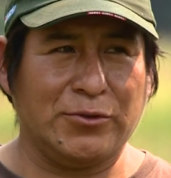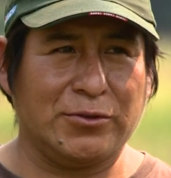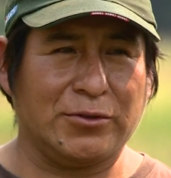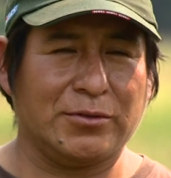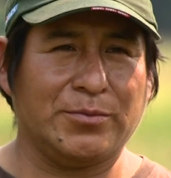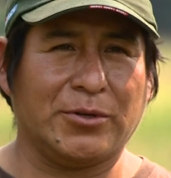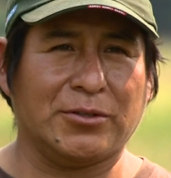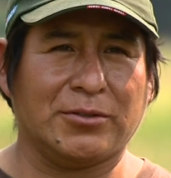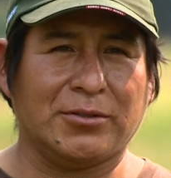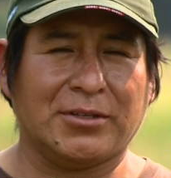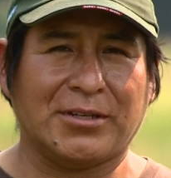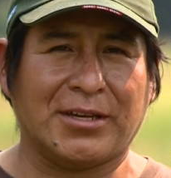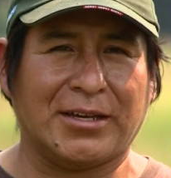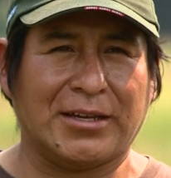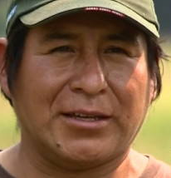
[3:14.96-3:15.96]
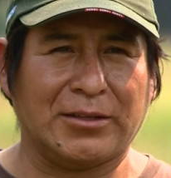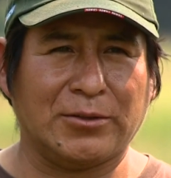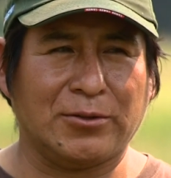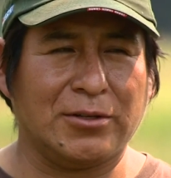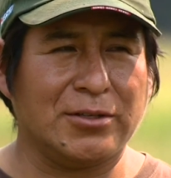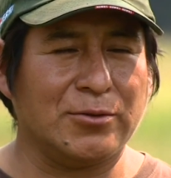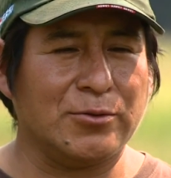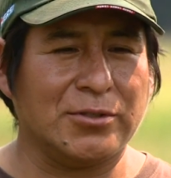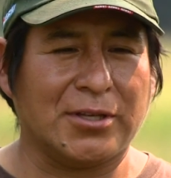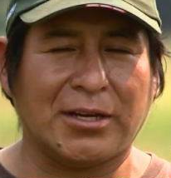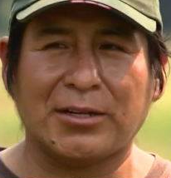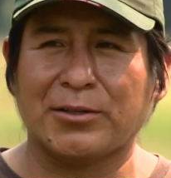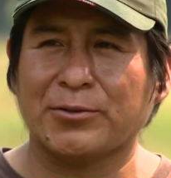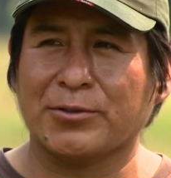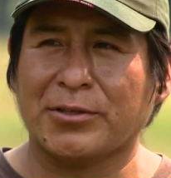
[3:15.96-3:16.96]
that, that don't enjoy
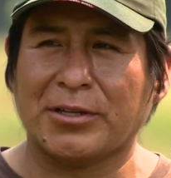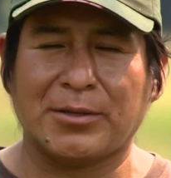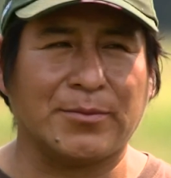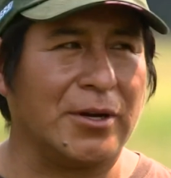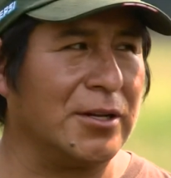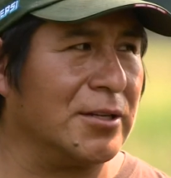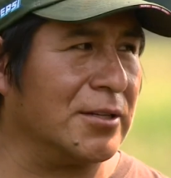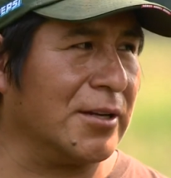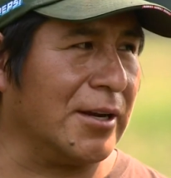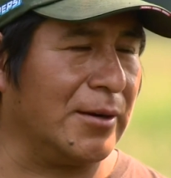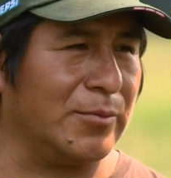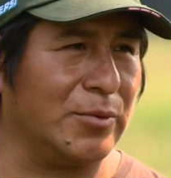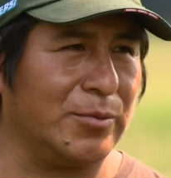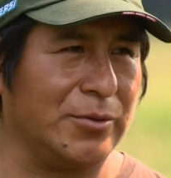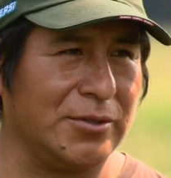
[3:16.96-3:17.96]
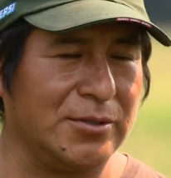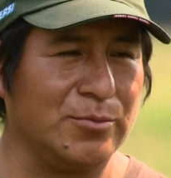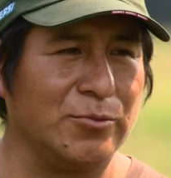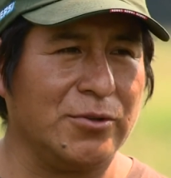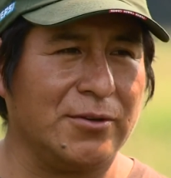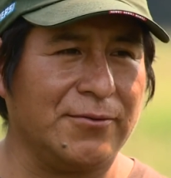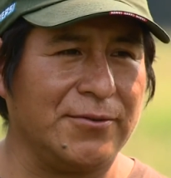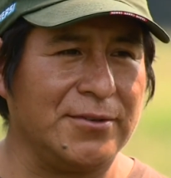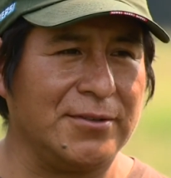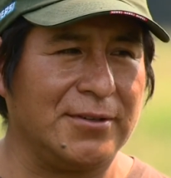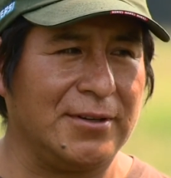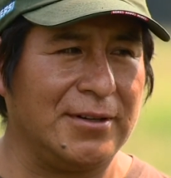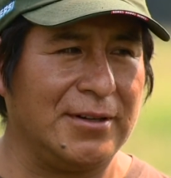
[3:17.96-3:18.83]
animals in the outdoors, this is a difficult job.